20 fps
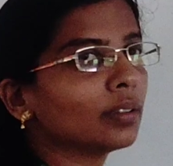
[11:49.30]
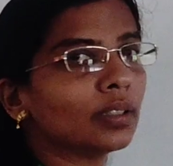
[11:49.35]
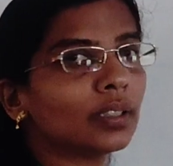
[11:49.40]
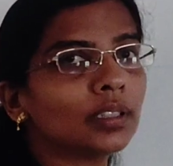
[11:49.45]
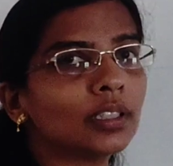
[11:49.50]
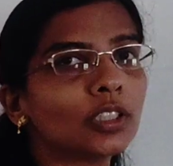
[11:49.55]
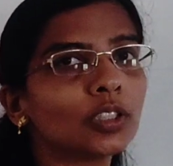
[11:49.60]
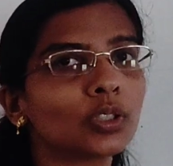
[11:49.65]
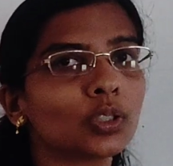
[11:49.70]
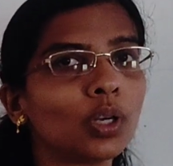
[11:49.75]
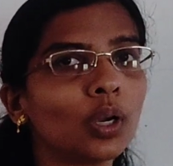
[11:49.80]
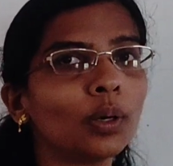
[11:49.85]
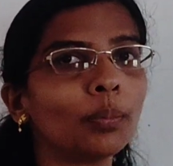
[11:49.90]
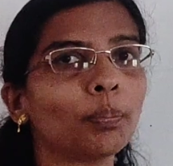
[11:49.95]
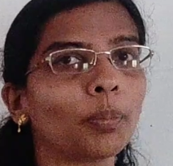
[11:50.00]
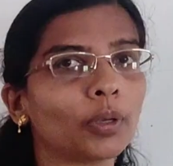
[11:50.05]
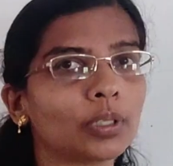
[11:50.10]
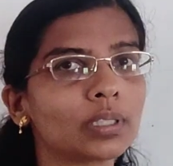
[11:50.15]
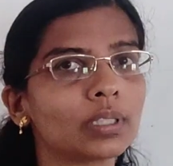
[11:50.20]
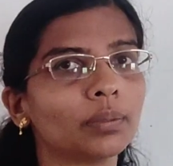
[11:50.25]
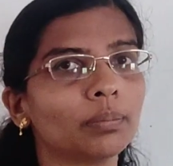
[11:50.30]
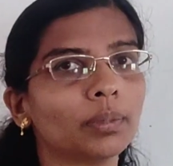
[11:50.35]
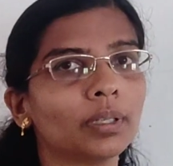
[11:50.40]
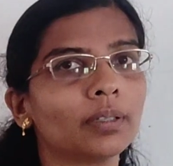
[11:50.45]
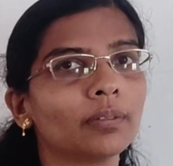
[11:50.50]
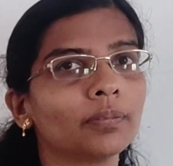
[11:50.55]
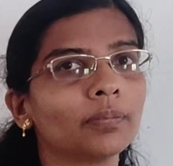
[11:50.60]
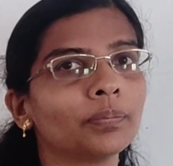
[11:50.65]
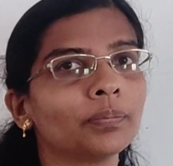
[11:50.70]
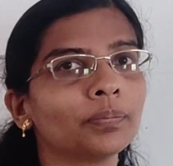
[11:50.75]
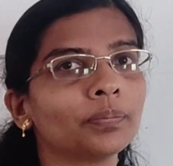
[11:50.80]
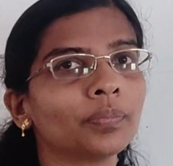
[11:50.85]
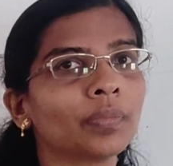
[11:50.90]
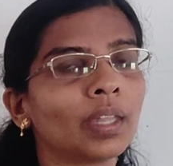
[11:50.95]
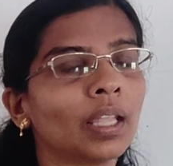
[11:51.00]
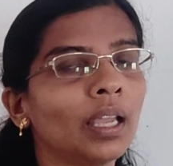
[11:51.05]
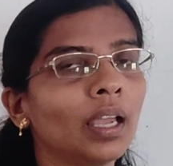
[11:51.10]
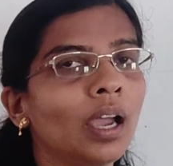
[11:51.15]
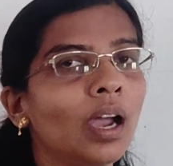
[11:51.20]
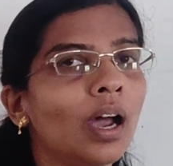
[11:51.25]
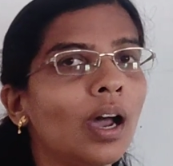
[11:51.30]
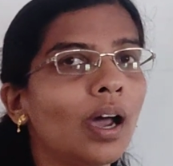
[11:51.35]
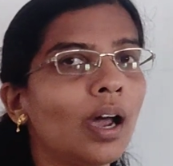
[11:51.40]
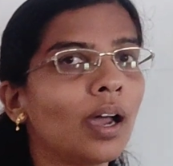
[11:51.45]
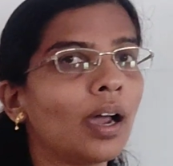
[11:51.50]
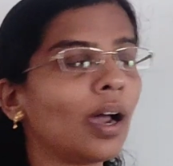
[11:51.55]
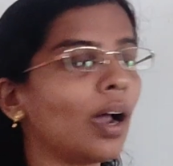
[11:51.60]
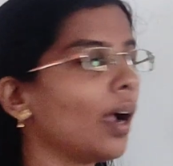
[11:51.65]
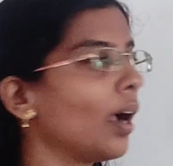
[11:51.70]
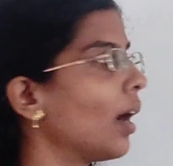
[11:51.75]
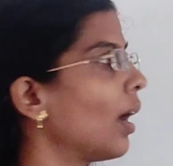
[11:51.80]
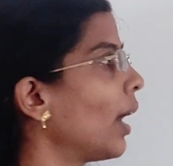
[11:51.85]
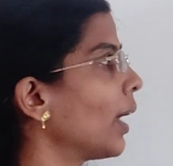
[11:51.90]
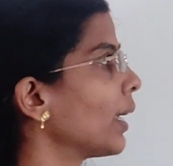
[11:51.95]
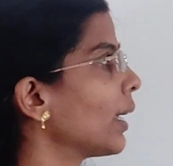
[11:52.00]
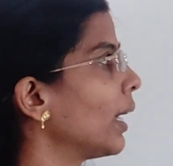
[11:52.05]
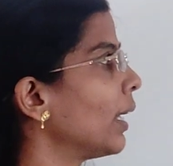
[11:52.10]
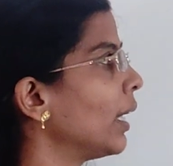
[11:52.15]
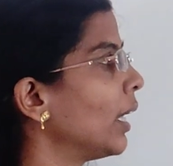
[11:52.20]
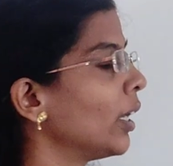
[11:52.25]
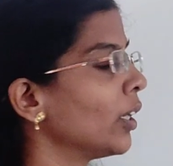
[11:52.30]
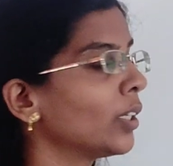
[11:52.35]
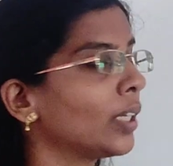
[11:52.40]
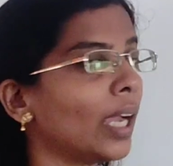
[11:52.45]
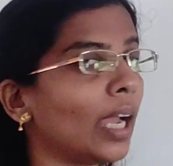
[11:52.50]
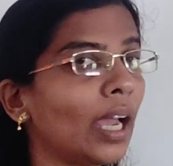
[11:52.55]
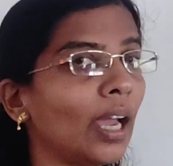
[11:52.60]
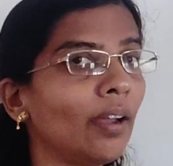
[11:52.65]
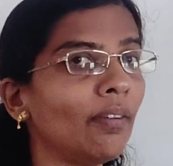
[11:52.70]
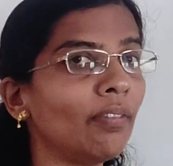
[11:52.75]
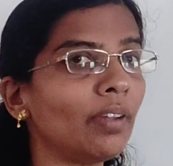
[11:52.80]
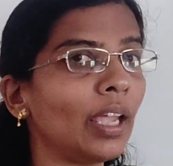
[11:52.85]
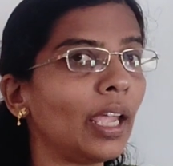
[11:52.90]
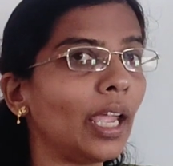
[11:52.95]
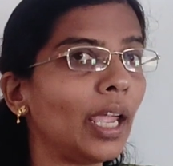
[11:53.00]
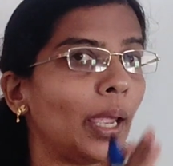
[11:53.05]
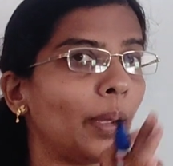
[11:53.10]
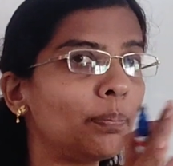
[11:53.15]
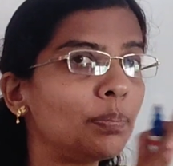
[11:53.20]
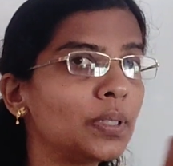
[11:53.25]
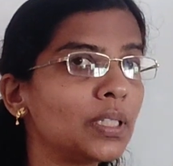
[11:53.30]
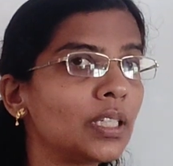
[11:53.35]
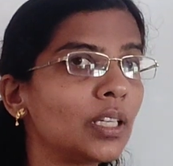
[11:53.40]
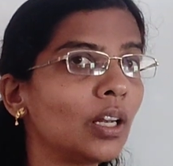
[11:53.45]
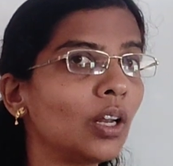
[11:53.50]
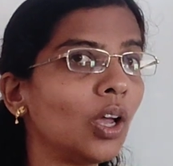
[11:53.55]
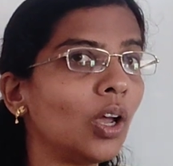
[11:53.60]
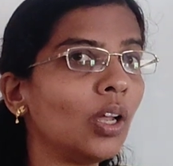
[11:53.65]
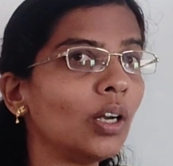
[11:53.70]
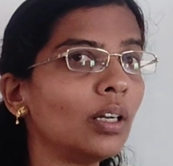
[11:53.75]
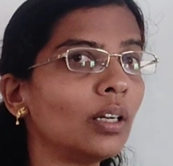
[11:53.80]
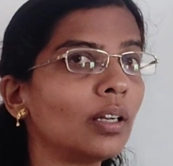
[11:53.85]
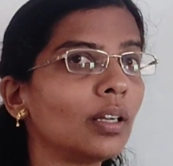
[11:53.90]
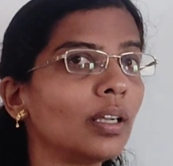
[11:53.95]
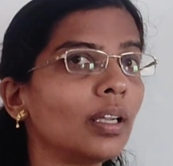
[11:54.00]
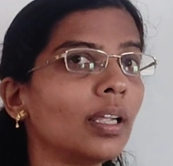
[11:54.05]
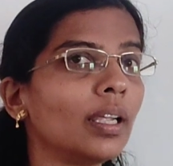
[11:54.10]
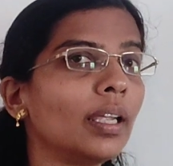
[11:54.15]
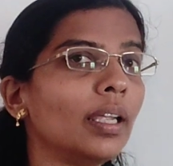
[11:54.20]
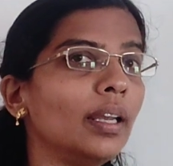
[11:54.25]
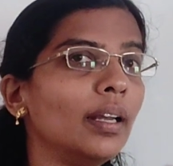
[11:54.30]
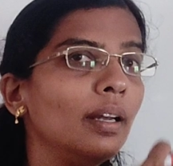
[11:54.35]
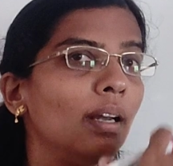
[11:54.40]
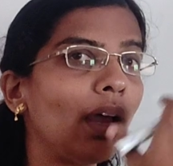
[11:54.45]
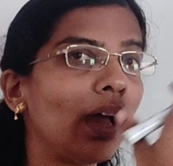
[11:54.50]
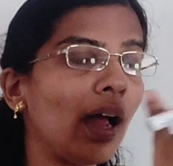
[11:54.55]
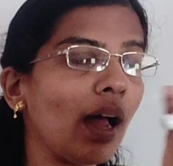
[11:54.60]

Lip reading: This is not possible. I cannot have epsilon in